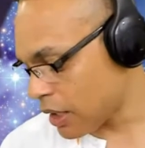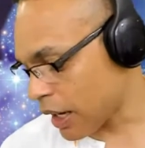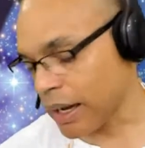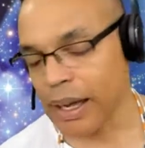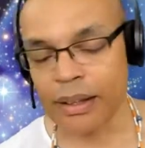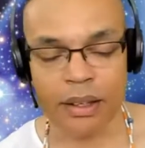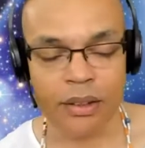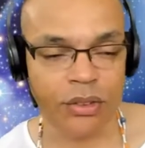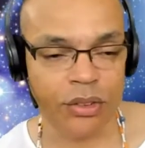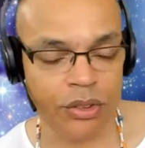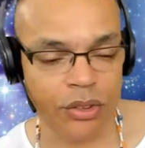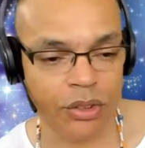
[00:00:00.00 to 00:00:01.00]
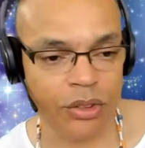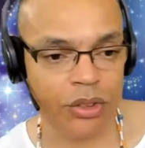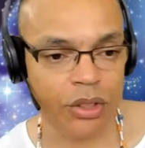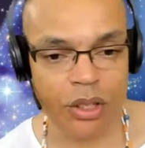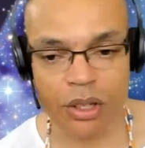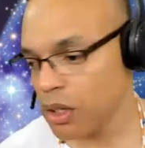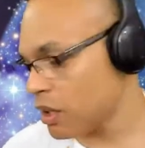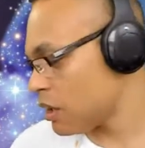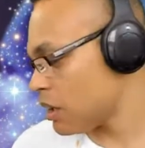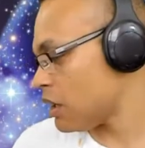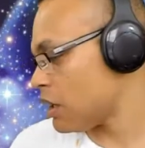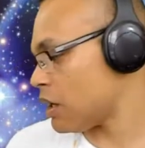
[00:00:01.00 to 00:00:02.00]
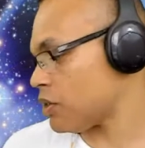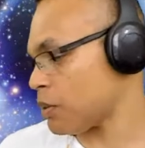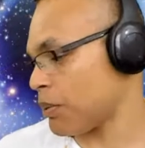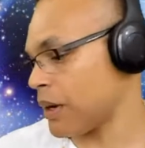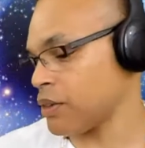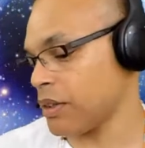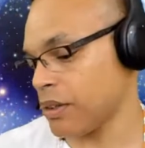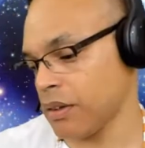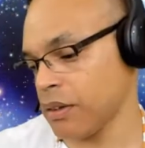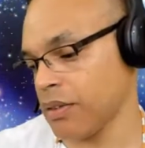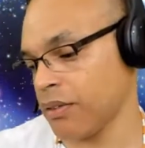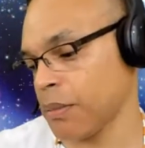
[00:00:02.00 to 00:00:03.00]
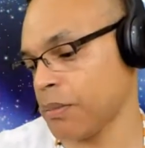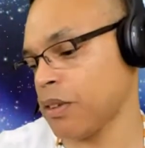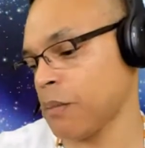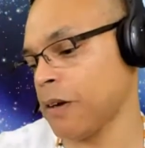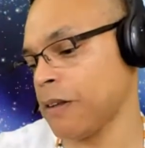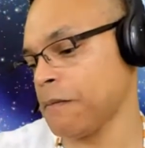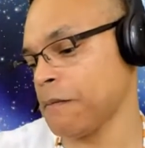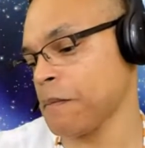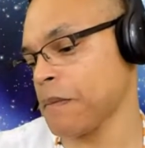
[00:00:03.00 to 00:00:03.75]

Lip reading: I got this as a present from someone,